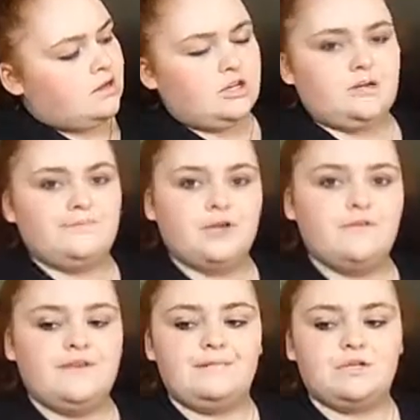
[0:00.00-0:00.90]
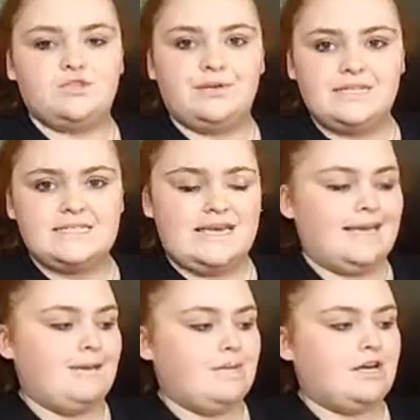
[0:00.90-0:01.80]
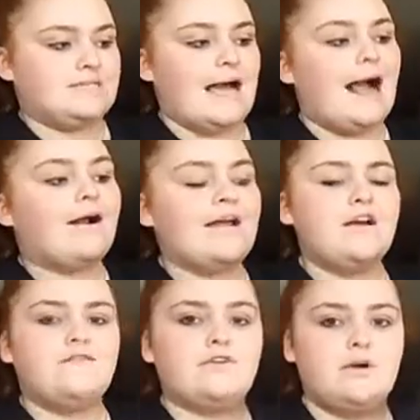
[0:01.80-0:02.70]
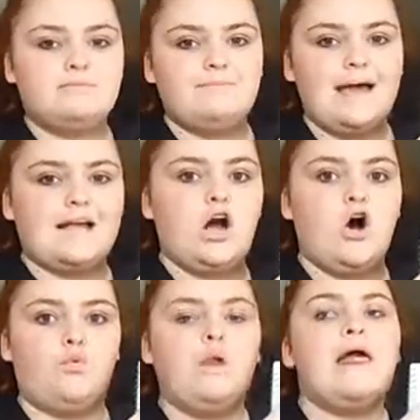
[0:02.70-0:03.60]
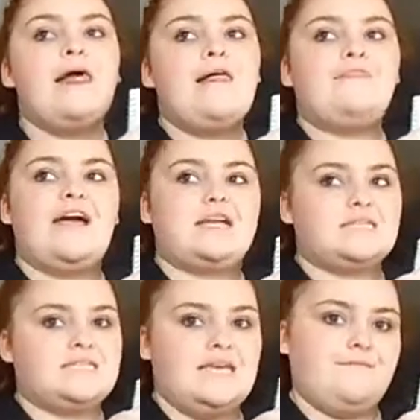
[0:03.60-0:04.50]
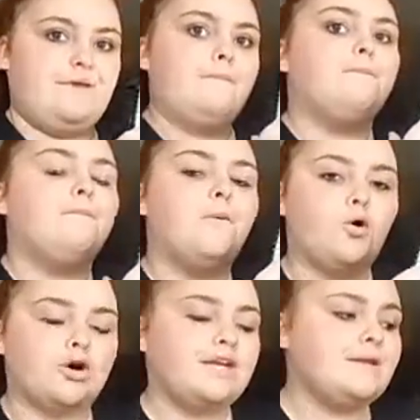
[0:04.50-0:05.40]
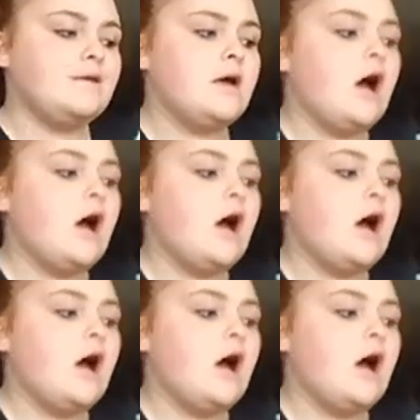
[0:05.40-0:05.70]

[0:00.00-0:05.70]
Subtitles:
November 22nd, because our elf comes back on Thanksgiving morning.